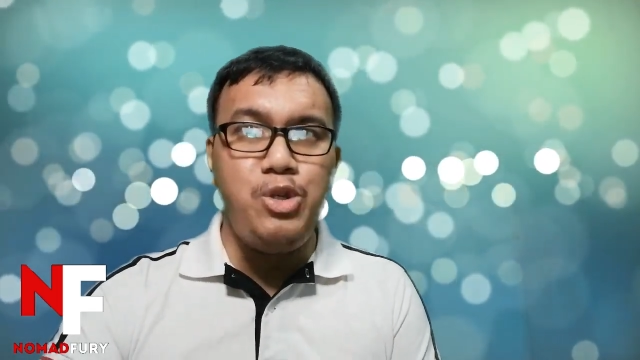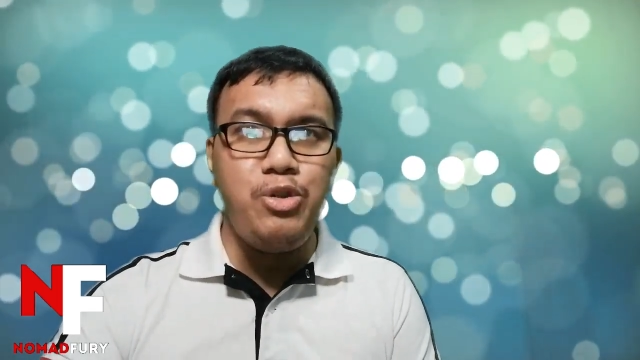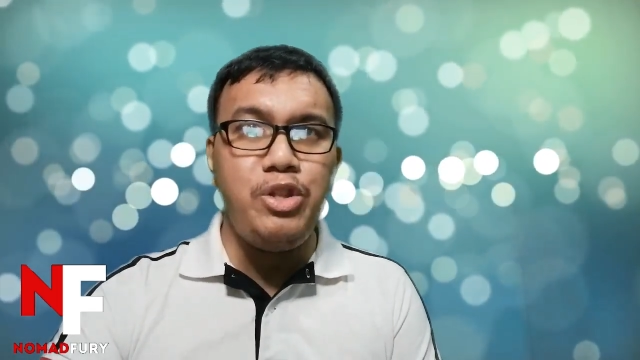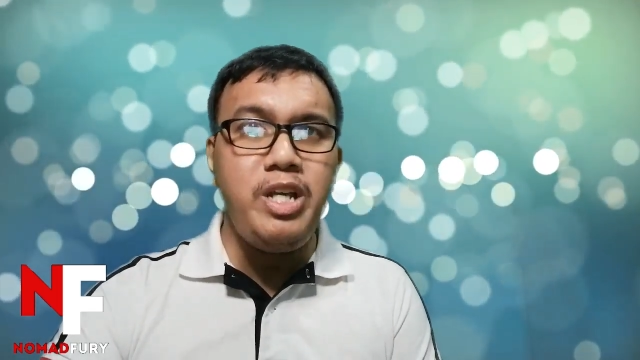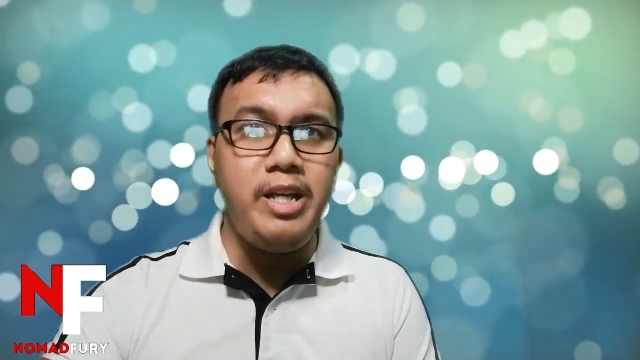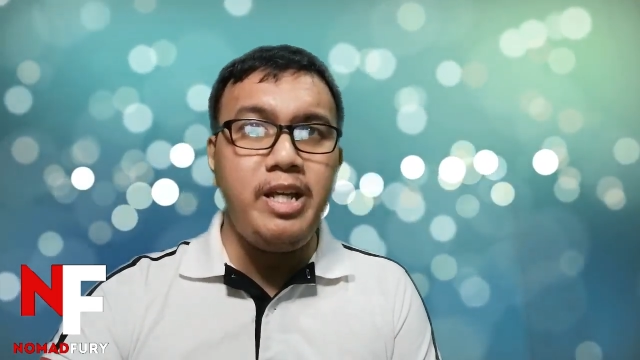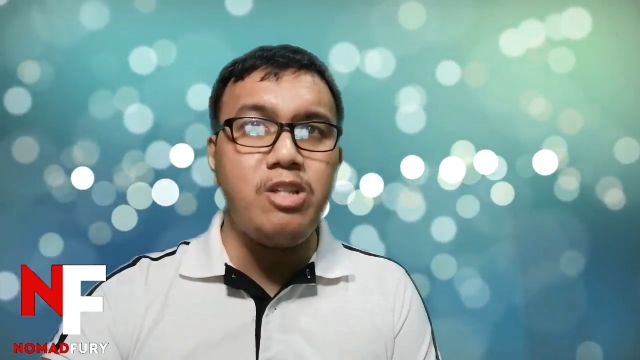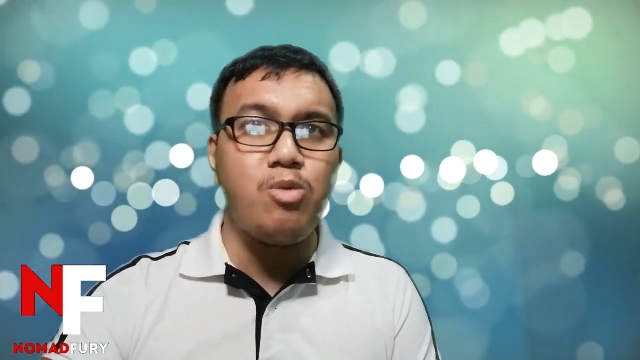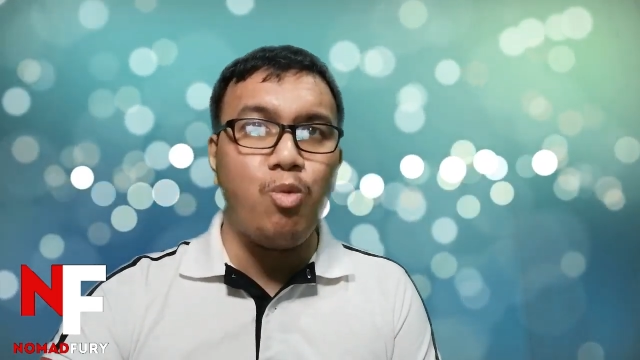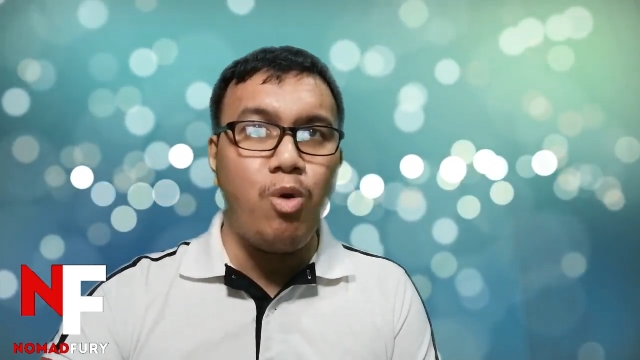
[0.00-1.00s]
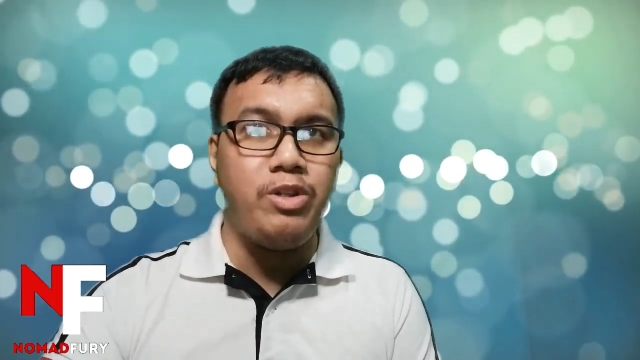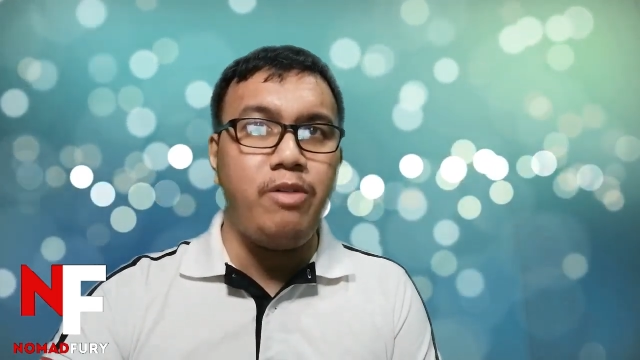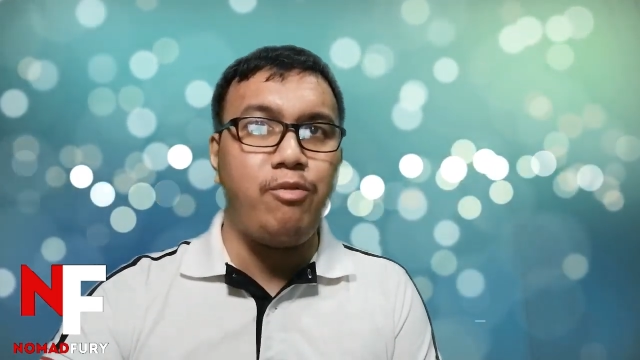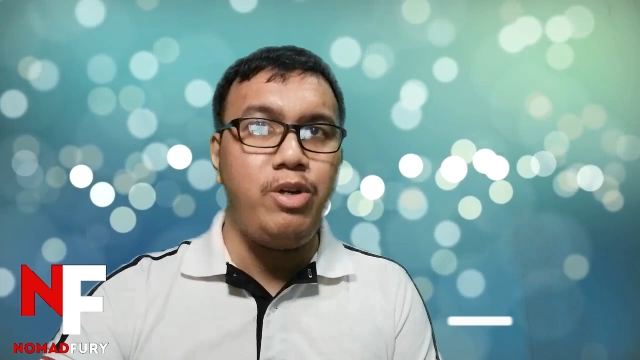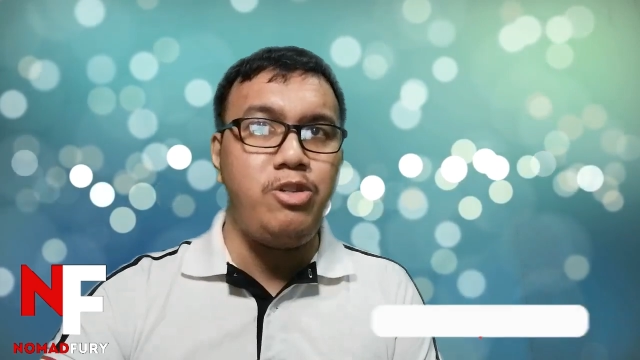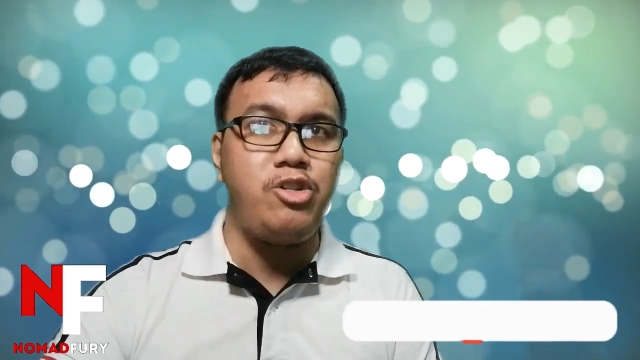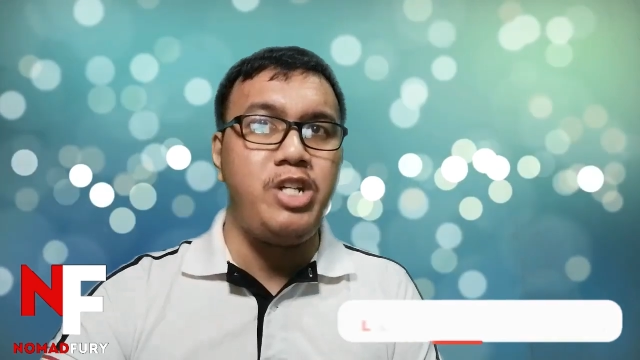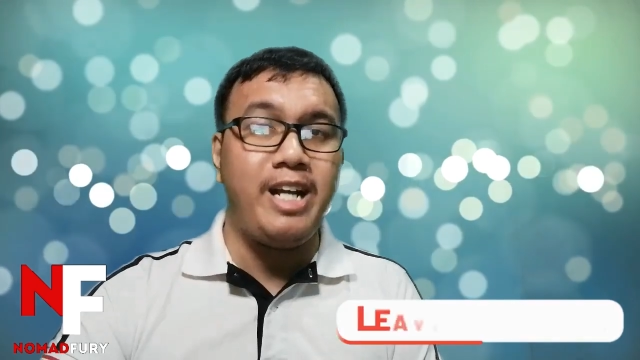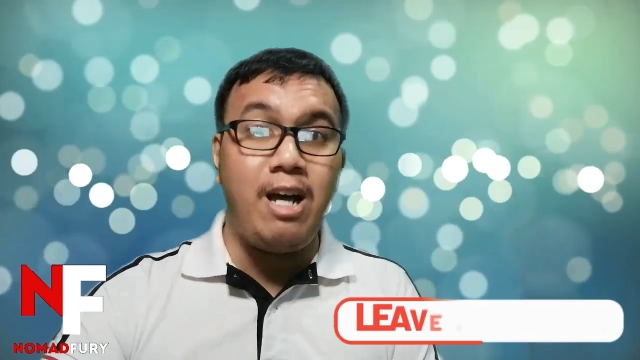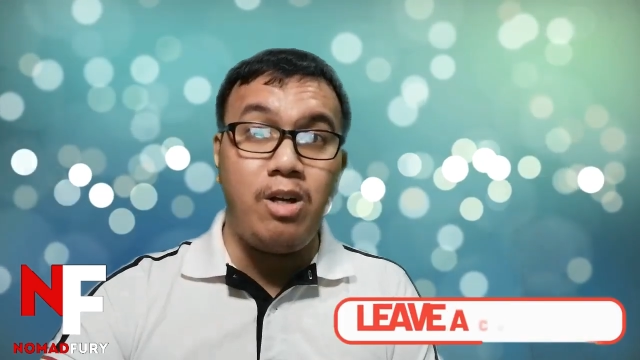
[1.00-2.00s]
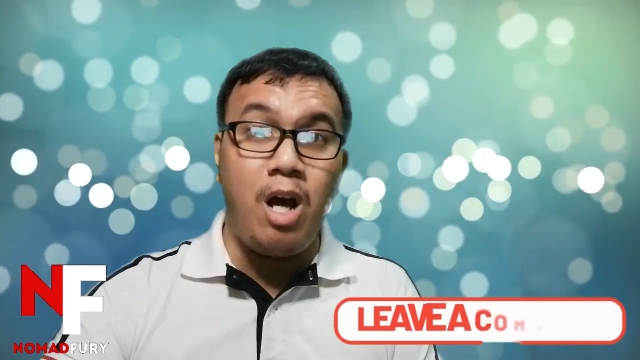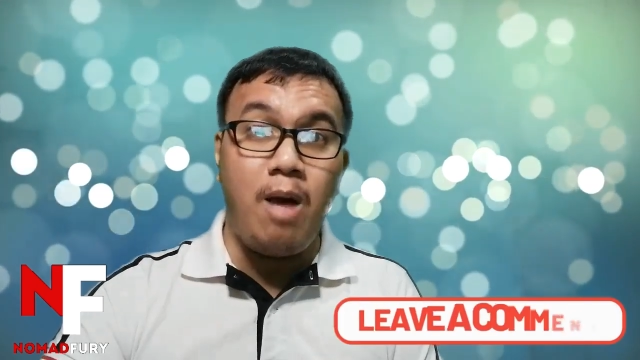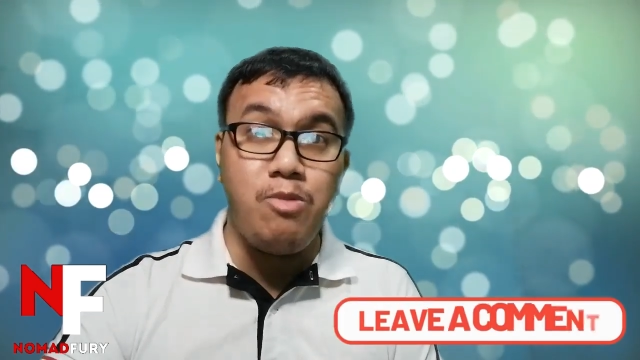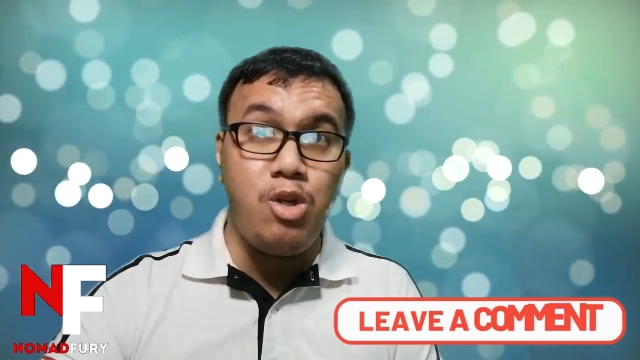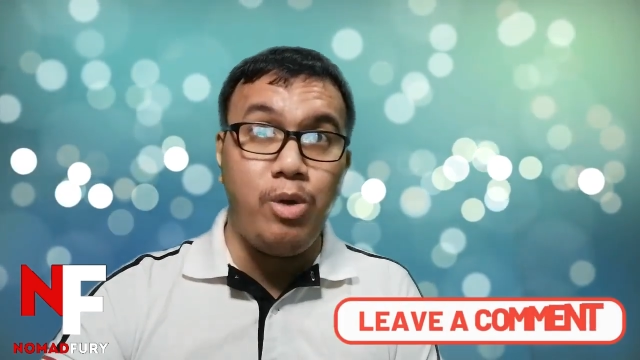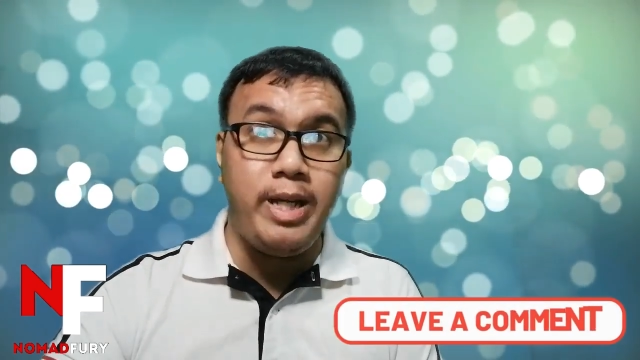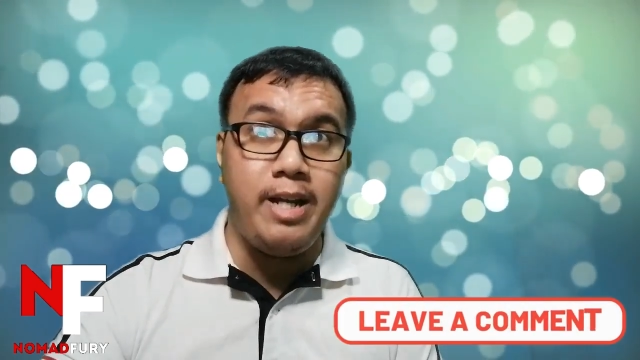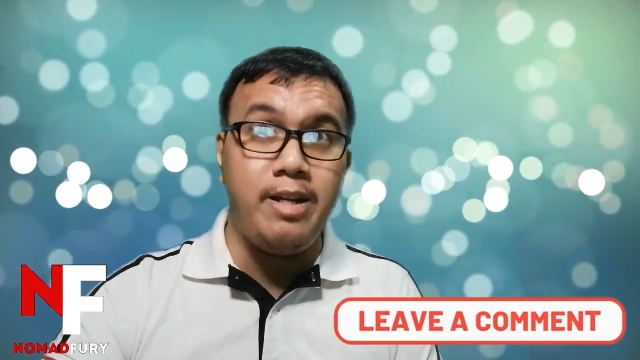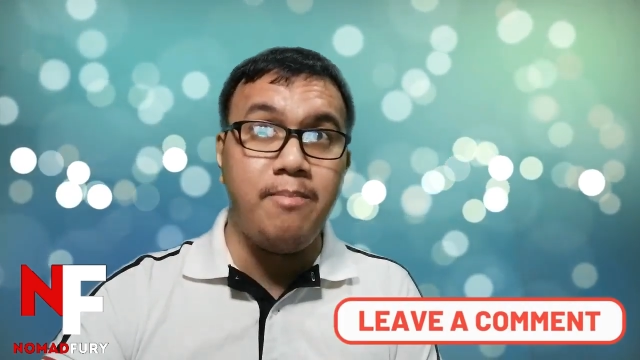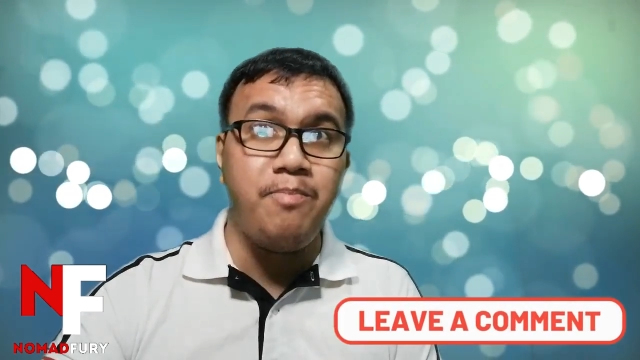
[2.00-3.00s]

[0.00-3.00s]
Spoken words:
do you think it's worth it for you to check out HOM Token?